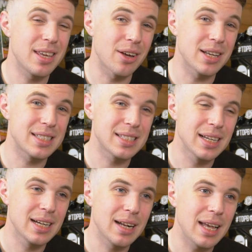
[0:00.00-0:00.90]
you know, it's
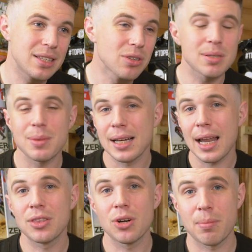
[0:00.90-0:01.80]
not something
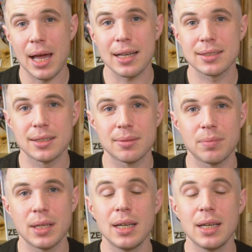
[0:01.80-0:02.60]
landed on by accident.